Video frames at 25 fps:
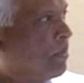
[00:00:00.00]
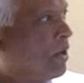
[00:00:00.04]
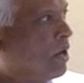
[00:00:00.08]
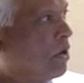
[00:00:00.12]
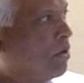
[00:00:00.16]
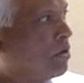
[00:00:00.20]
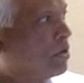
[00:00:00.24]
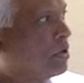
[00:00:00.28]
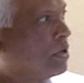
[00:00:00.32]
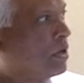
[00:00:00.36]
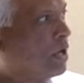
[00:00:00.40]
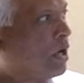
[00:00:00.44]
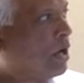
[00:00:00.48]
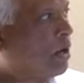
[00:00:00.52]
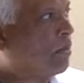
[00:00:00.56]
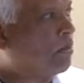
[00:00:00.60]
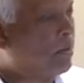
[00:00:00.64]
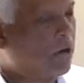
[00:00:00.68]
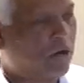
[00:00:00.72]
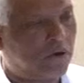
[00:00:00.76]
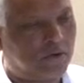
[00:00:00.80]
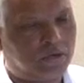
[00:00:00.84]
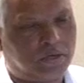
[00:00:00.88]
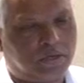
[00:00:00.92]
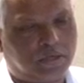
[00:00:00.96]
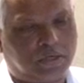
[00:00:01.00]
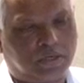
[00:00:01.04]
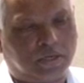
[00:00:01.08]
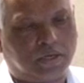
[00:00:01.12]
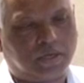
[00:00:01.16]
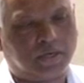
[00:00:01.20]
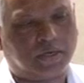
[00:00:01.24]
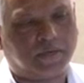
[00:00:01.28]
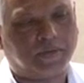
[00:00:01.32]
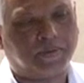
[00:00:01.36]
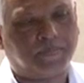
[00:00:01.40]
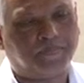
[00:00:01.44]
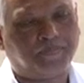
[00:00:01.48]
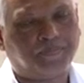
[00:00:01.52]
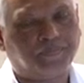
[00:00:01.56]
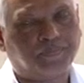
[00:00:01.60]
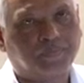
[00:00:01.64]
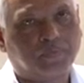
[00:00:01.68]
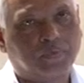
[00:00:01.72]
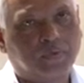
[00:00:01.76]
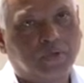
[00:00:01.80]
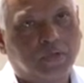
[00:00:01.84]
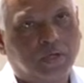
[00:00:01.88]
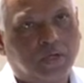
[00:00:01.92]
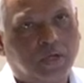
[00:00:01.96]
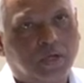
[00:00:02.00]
about, about um,